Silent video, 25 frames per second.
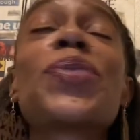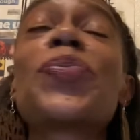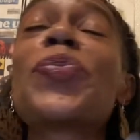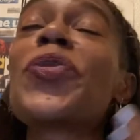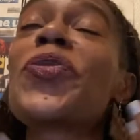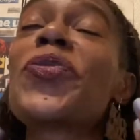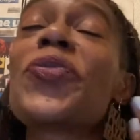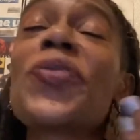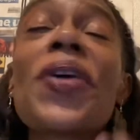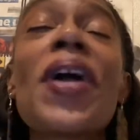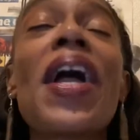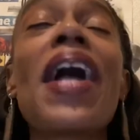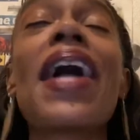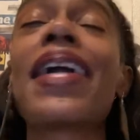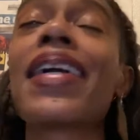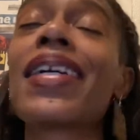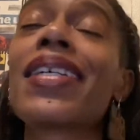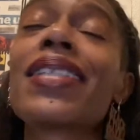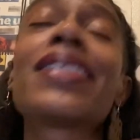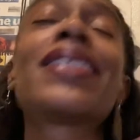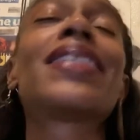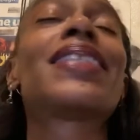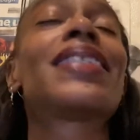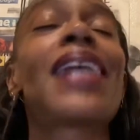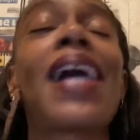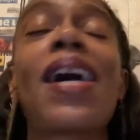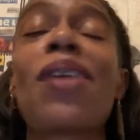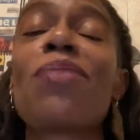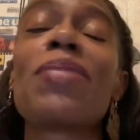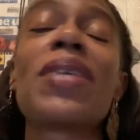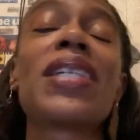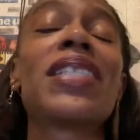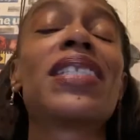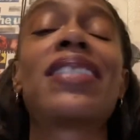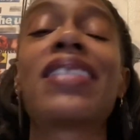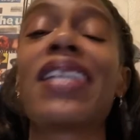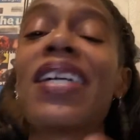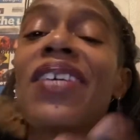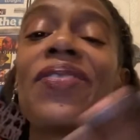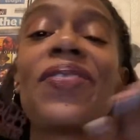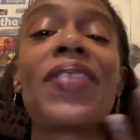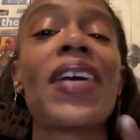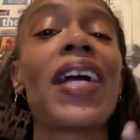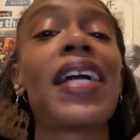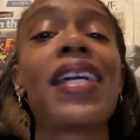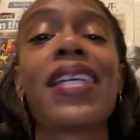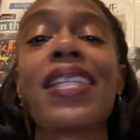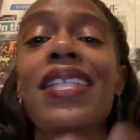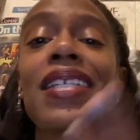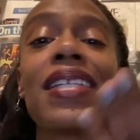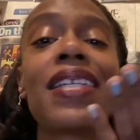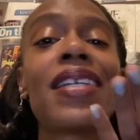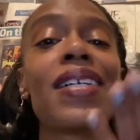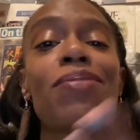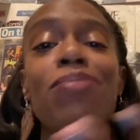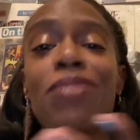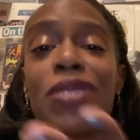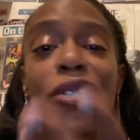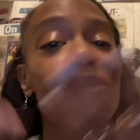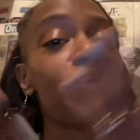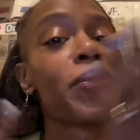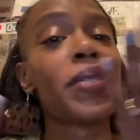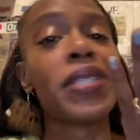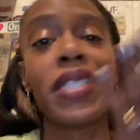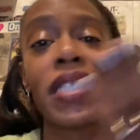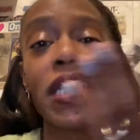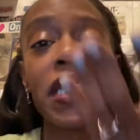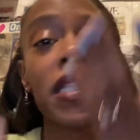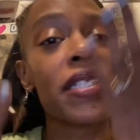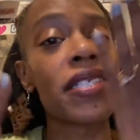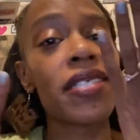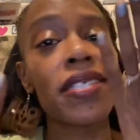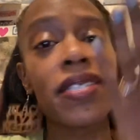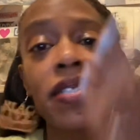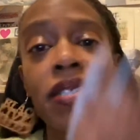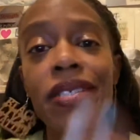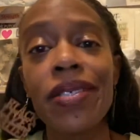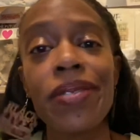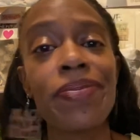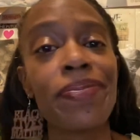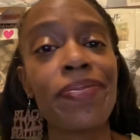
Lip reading: before I could stop myself, I ended up doing this.